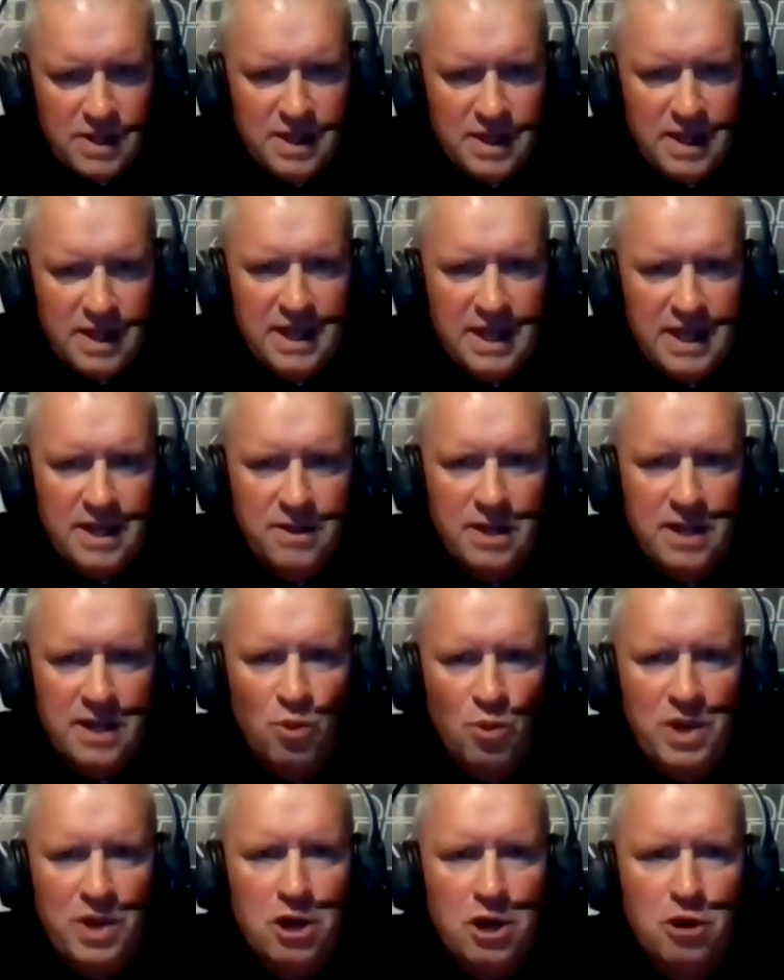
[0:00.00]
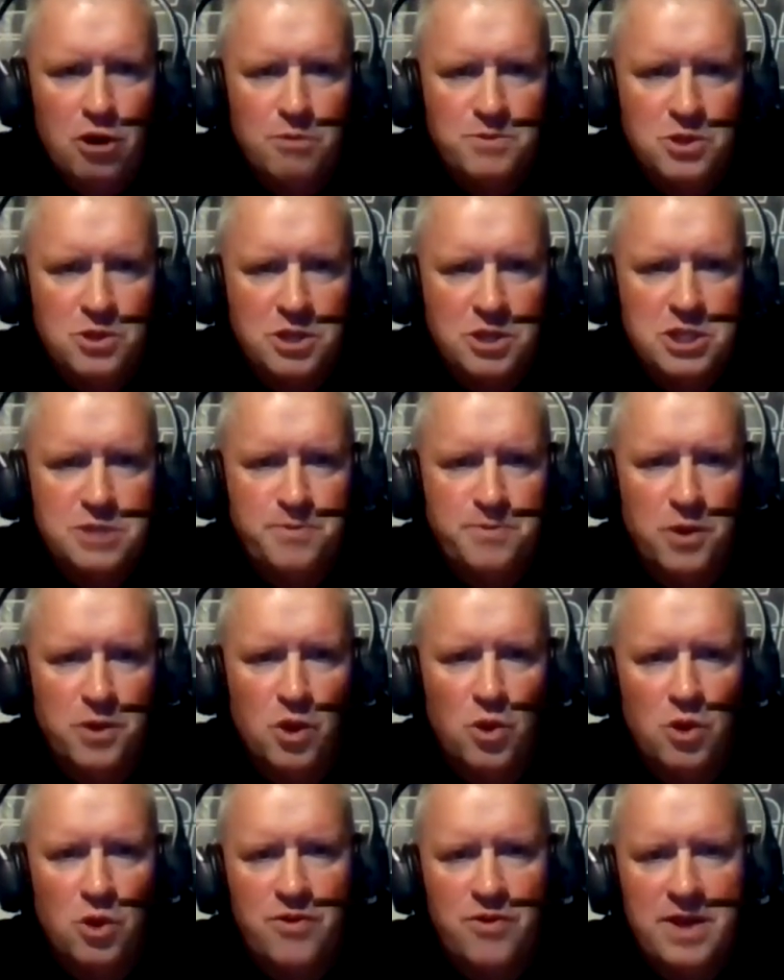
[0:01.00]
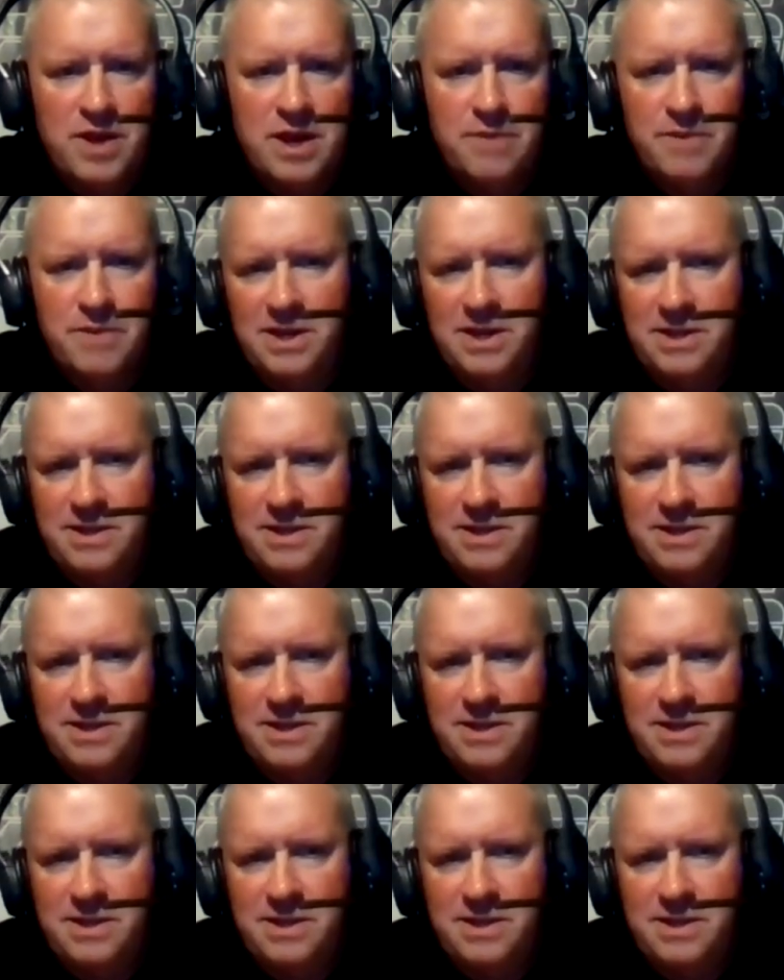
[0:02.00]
and we hope to explore them